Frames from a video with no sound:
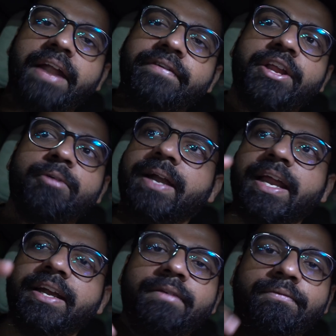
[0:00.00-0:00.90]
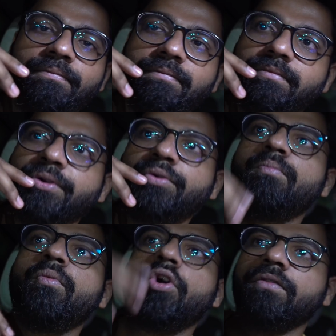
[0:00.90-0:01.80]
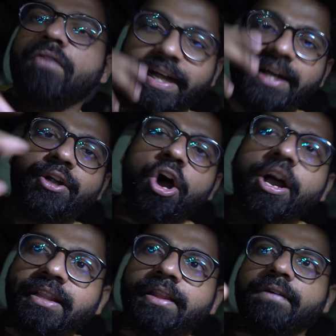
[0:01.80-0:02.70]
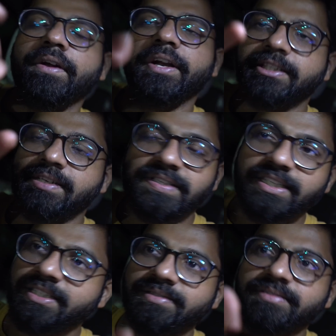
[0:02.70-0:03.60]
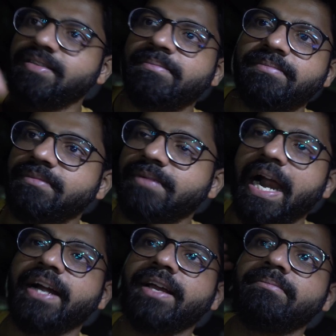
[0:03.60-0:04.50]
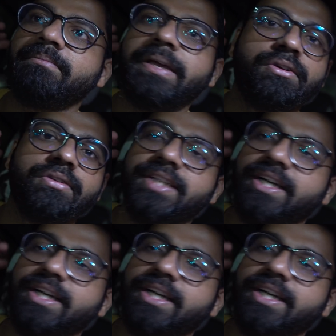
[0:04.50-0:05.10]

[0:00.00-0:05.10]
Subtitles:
video, but I didn't do motor vlog. I didn't talk in the video. Just some random B-rolls